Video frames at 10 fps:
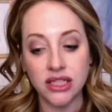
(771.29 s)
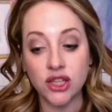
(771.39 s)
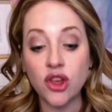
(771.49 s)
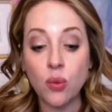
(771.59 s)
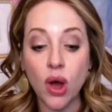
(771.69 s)

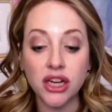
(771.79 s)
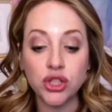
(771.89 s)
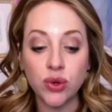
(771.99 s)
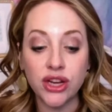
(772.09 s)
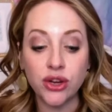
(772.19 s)
So, they want
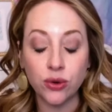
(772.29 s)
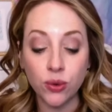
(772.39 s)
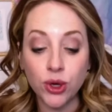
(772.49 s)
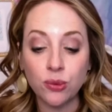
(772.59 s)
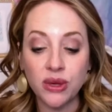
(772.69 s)
to join your
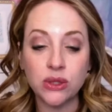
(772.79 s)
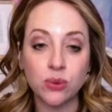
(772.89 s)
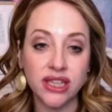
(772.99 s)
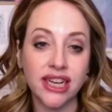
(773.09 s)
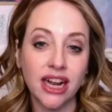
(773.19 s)
group.
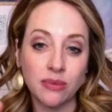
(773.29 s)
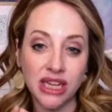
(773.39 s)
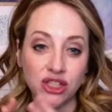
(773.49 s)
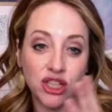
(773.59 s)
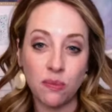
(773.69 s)
It's really going to
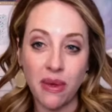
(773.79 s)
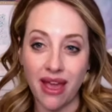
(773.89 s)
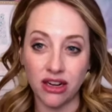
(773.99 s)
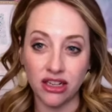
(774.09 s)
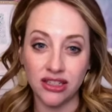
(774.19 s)
come down to the
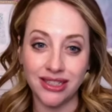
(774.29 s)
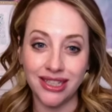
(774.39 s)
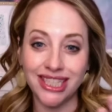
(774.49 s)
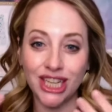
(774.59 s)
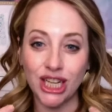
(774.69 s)
banner.
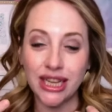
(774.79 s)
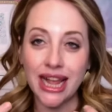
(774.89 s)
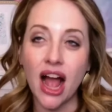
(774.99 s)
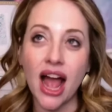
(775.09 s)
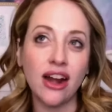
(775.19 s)
Does it
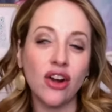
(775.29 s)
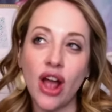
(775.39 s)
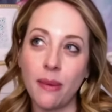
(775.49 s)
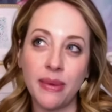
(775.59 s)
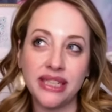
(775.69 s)
like, I don't
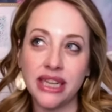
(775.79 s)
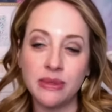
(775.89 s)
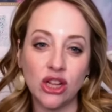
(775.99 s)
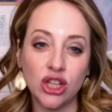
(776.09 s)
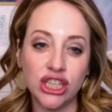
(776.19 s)
know how many
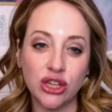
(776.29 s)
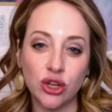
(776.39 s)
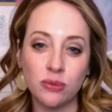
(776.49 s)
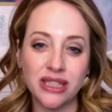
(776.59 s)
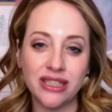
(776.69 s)
times I'll look
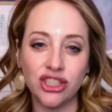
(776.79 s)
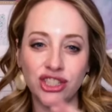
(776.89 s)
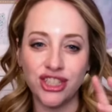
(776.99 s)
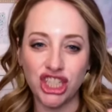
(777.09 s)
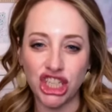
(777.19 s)
at groups and it's
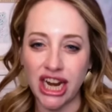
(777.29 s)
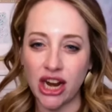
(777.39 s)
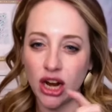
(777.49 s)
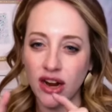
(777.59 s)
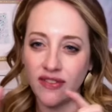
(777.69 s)
just the
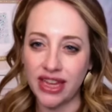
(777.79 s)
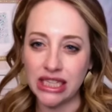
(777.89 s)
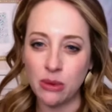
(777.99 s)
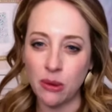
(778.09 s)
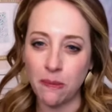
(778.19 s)
generic
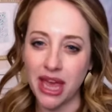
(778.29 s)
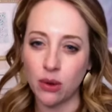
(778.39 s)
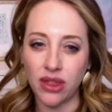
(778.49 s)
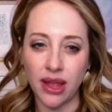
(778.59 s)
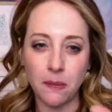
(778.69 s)
Facebook
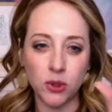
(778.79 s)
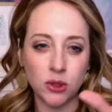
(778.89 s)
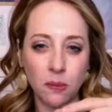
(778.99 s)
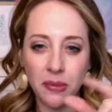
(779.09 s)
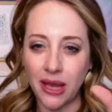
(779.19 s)
banner with like
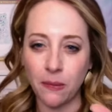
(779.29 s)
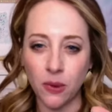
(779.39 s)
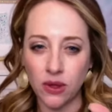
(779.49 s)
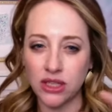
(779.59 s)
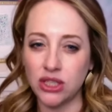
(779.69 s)
multiple
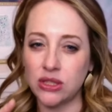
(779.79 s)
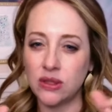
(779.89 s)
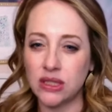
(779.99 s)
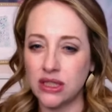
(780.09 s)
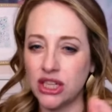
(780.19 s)
people. It just
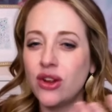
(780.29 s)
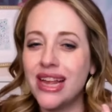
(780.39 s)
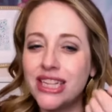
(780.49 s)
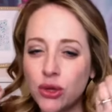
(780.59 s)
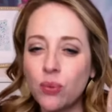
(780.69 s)
looks, you know,
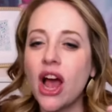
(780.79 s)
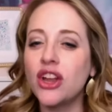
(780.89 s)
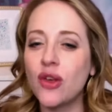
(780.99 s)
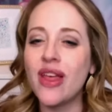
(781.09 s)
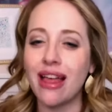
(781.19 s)
it's, we
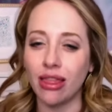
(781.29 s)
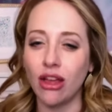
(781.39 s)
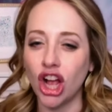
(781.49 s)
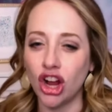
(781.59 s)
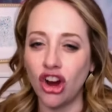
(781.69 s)
all know that
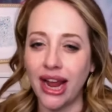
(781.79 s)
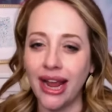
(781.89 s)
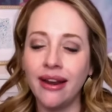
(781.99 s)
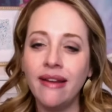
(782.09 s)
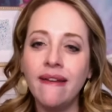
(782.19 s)
look,
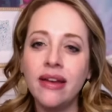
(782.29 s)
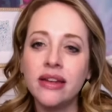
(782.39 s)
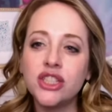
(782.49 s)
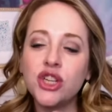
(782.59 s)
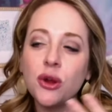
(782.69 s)
right?
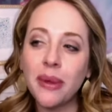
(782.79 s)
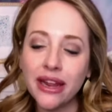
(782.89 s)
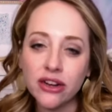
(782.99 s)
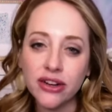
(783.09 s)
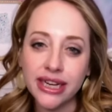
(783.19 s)
So, your
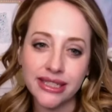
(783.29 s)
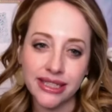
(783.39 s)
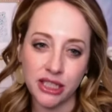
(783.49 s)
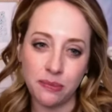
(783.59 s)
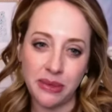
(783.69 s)
banner needs to